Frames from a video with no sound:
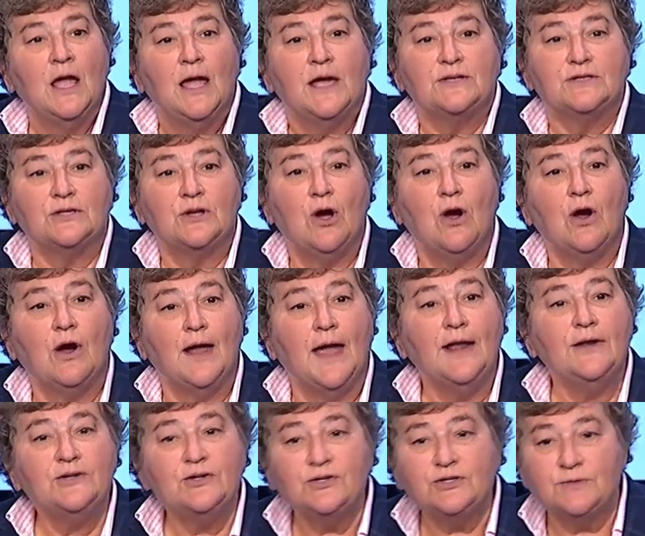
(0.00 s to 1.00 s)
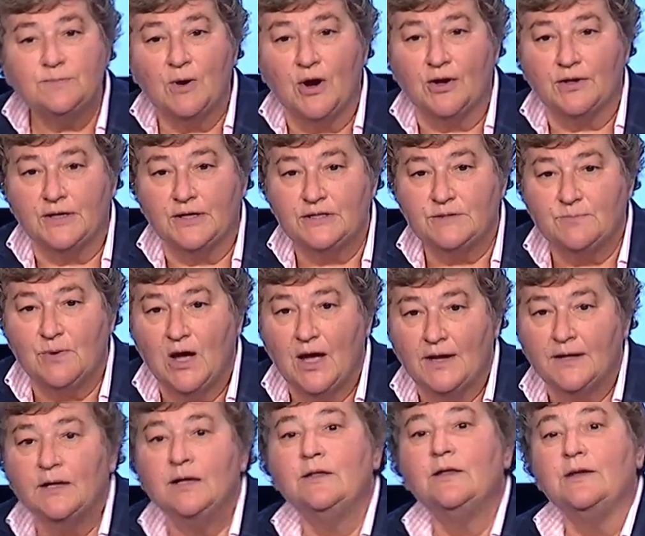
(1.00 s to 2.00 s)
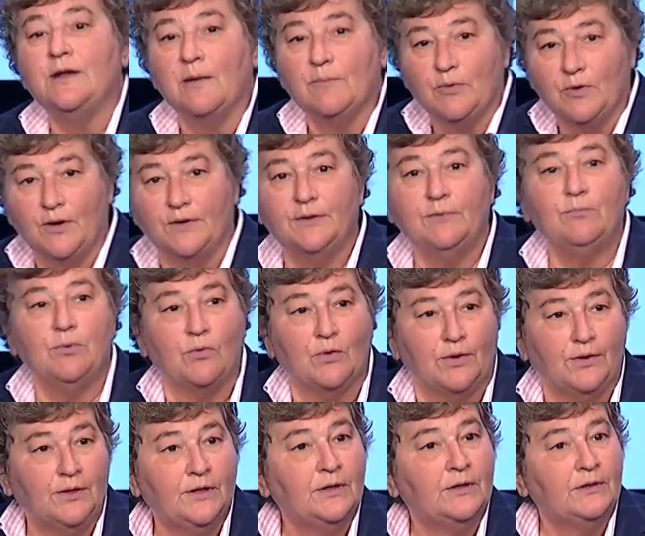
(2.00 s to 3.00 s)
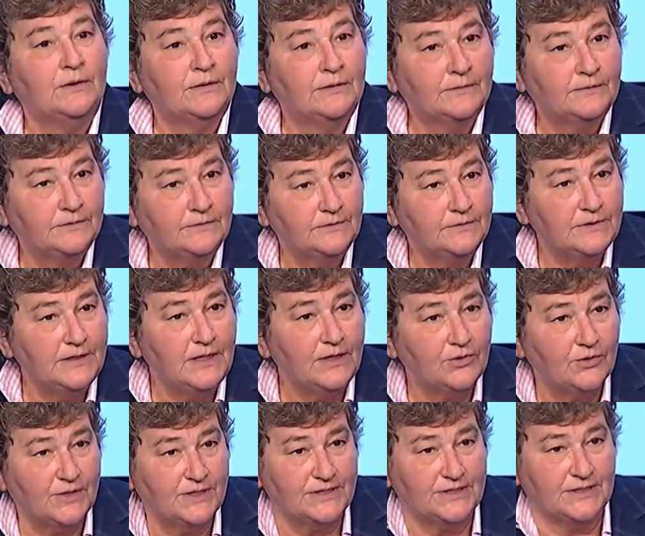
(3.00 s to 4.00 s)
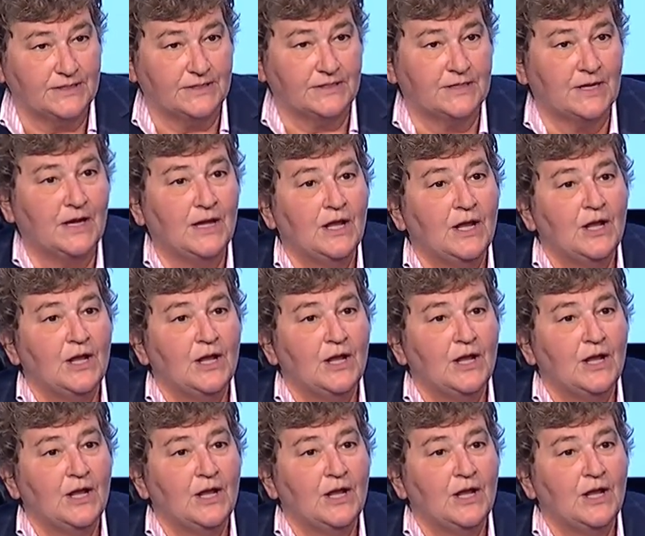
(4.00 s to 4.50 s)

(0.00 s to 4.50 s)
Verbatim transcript: As the car enters the parking spot, the number on the board decreases.